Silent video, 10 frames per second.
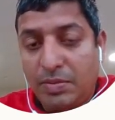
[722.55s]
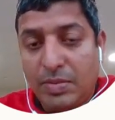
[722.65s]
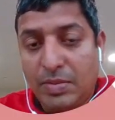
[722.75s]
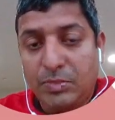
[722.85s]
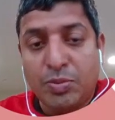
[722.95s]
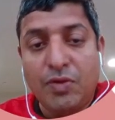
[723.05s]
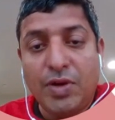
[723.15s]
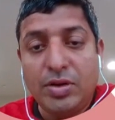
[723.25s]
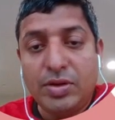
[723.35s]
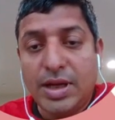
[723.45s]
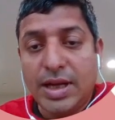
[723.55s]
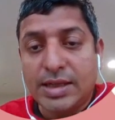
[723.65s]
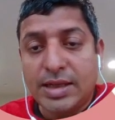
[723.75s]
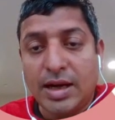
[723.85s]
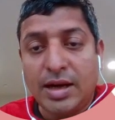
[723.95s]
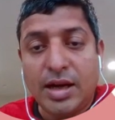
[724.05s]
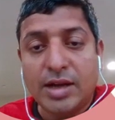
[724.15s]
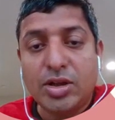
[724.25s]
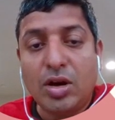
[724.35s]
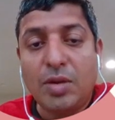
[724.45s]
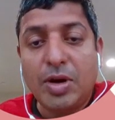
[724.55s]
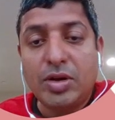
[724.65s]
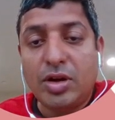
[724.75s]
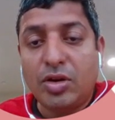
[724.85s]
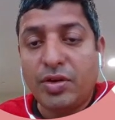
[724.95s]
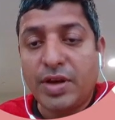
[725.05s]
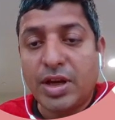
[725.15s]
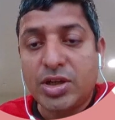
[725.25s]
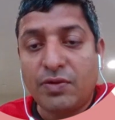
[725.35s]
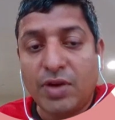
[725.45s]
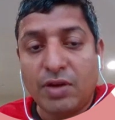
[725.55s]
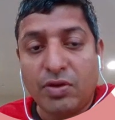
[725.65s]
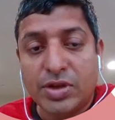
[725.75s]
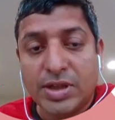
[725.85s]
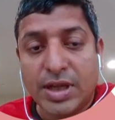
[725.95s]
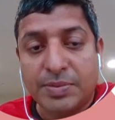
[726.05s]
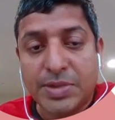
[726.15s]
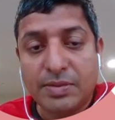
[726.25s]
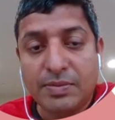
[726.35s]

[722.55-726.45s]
Let's move on to the next slide. Let's talk about the notification workflow steps.